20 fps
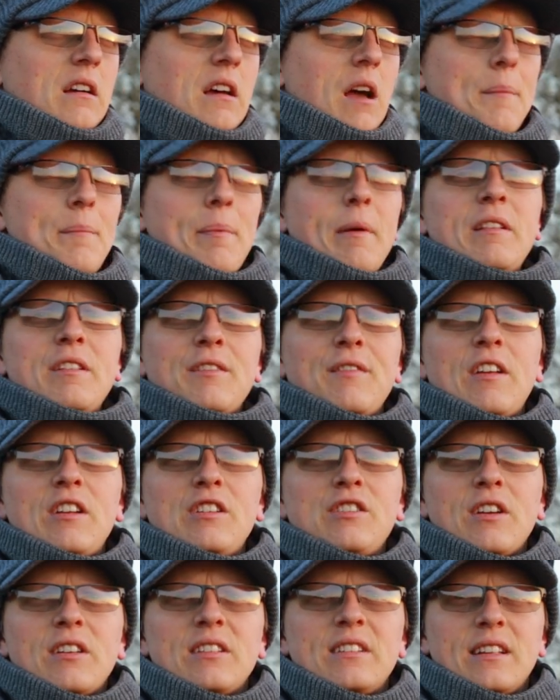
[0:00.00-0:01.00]
a bit of
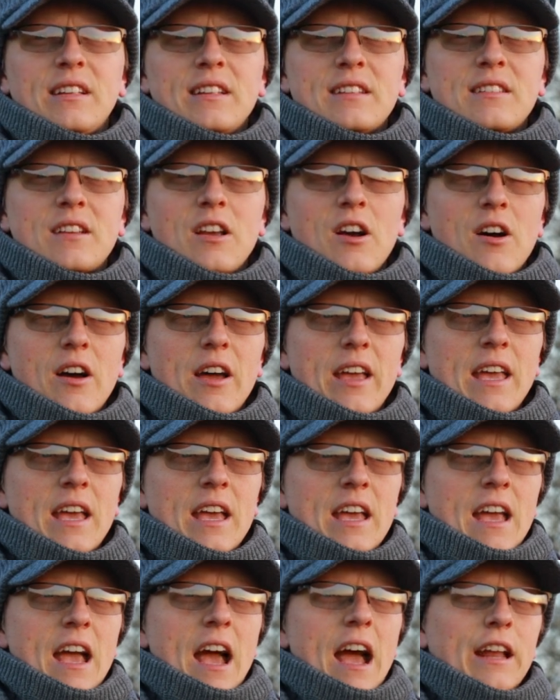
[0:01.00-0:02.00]
interest in the sky,
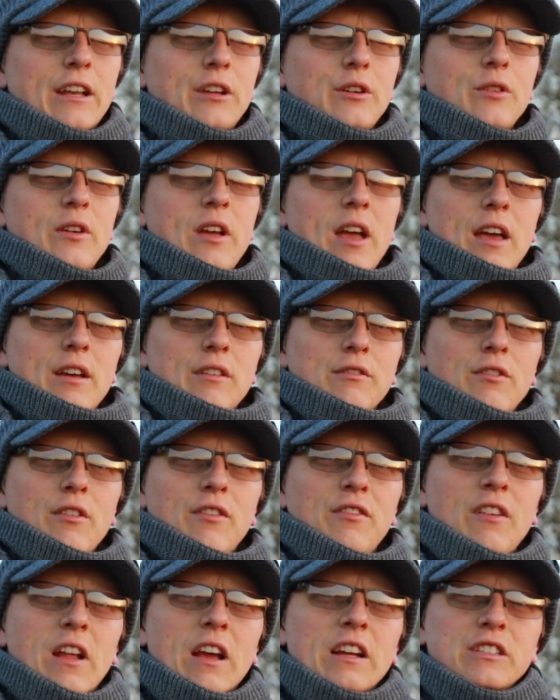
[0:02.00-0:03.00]
and you'll get
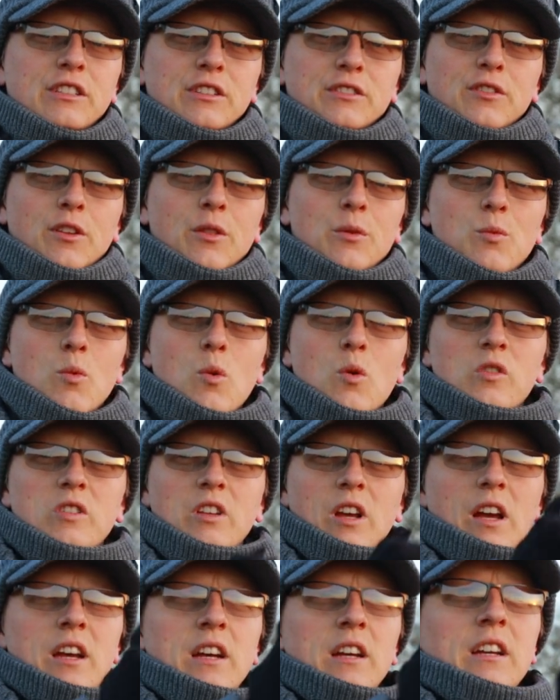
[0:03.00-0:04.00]
reflections from the
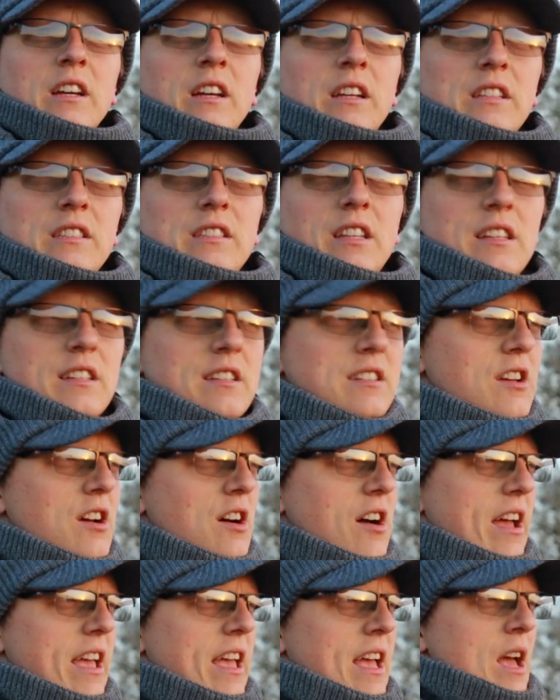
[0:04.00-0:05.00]
water to the
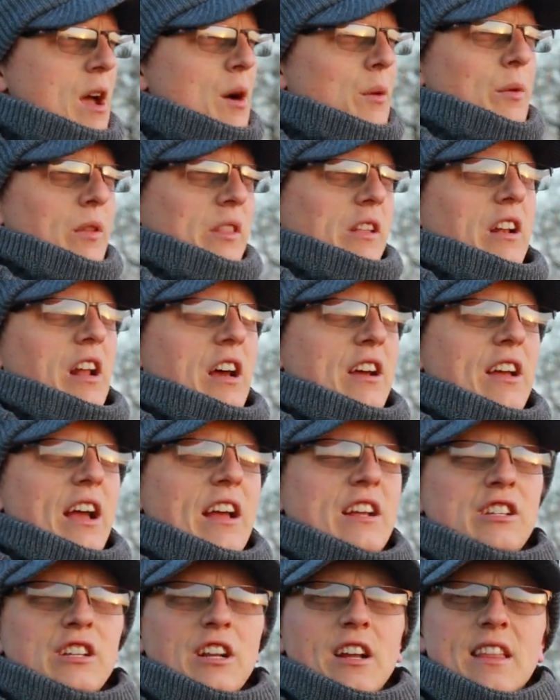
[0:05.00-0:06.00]
sky. With a
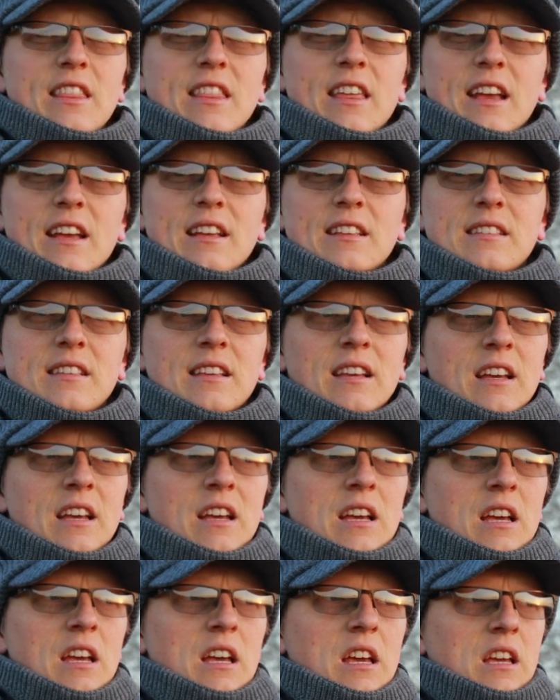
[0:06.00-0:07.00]
location like this,
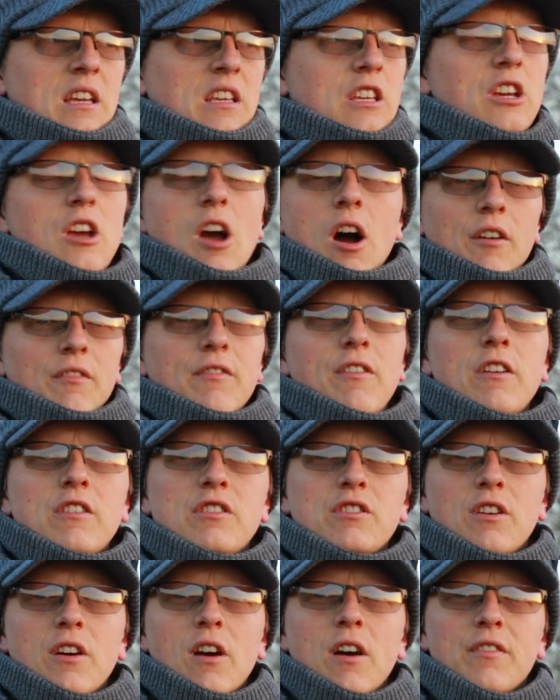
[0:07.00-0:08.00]
you can't
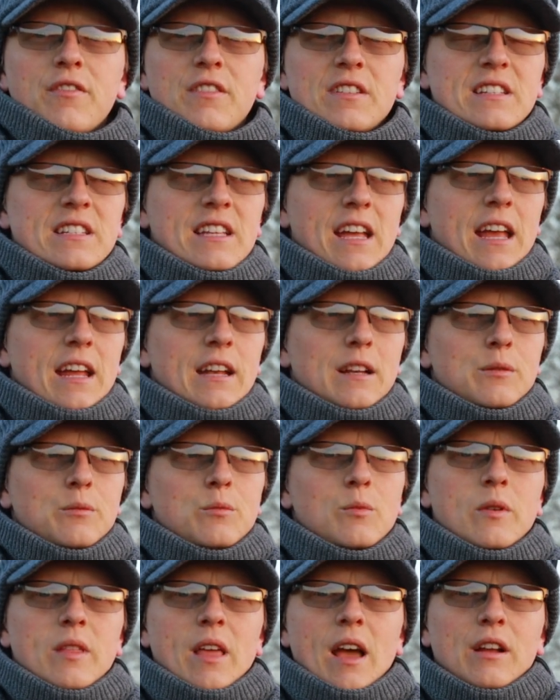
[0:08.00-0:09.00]
photograph the scene
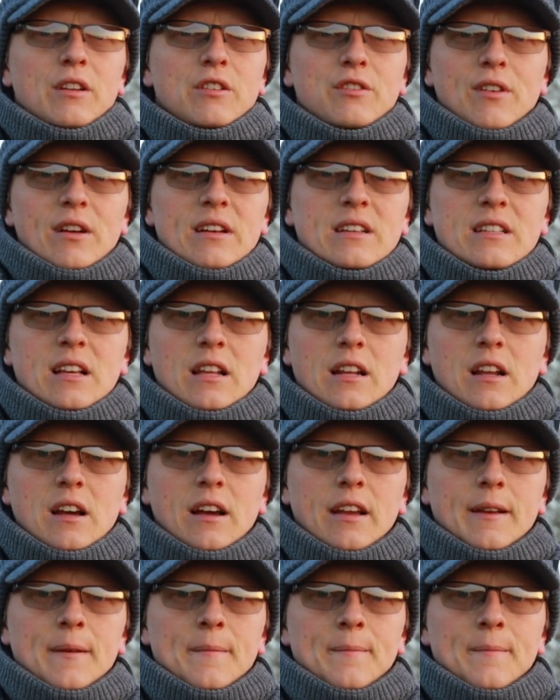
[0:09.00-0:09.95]
without direct sunlight.